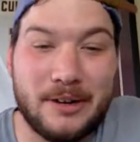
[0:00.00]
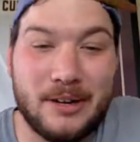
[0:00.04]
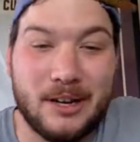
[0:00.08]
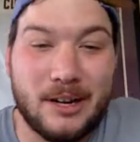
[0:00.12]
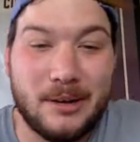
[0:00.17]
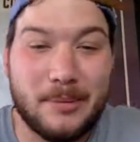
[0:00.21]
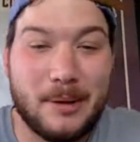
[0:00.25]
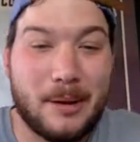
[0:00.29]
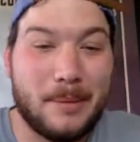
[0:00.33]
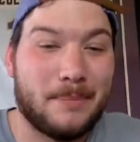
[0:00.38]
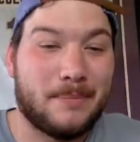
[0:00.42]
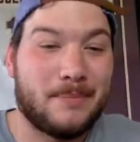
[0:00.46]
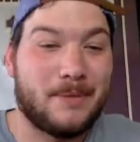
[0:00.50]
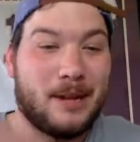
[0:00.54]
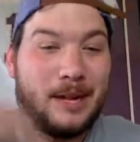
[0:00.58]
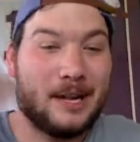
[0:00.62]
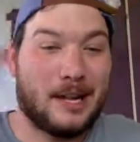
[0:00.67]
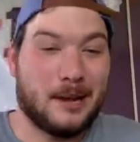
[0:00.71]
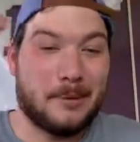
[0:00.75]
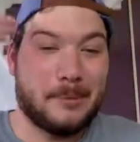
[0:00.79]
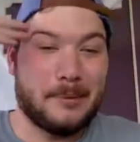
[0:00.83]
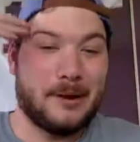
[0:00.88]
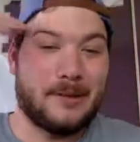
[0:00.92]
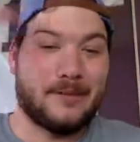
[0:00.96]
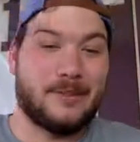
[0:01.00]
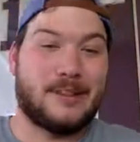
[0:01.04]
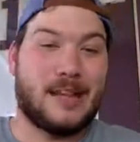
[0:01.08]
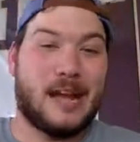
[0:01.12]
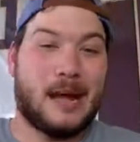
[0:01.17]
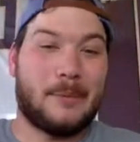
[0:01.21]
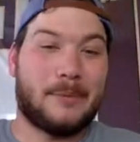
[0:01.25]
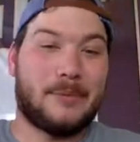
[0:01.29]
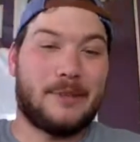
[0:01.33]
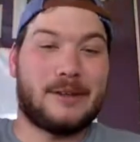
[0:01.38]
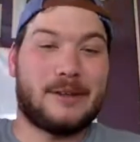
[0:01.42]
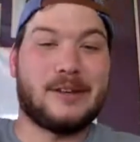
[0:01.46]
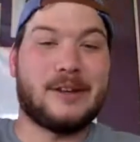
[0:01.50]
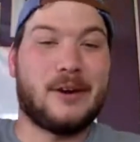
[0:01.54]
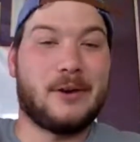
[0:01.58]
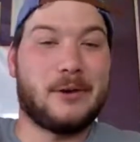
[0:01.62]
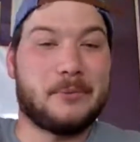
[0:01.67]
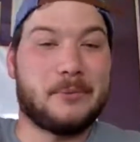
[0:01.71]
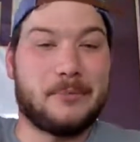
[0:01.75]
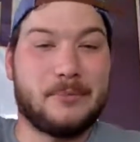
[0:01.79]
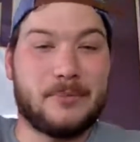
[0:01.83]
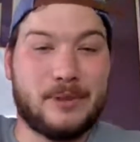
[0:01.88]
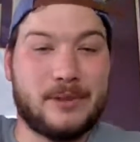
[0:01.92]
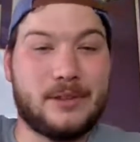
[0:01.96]
it up, I'm coming off the top of the
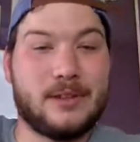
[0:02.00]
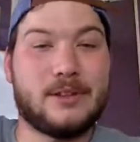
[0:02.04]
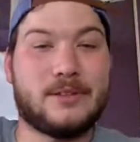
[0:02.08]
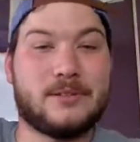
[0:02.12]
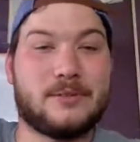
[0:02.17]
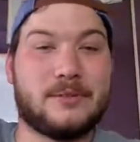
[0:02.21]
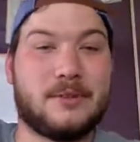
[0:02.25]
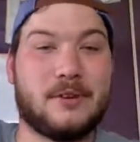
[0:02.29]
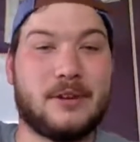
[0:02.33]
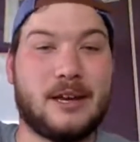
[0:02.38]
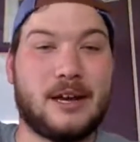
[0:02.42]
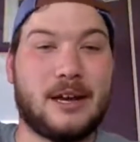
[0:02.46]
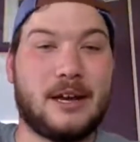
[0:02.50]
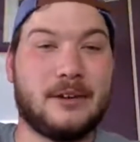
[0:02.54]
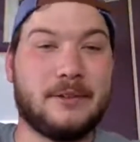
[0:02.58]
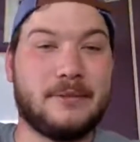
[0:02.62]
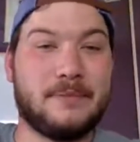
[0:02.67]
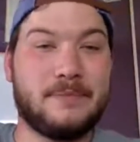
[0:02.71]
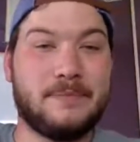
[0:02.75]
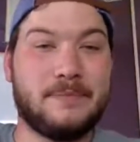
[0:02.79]
dome with this one. Okay.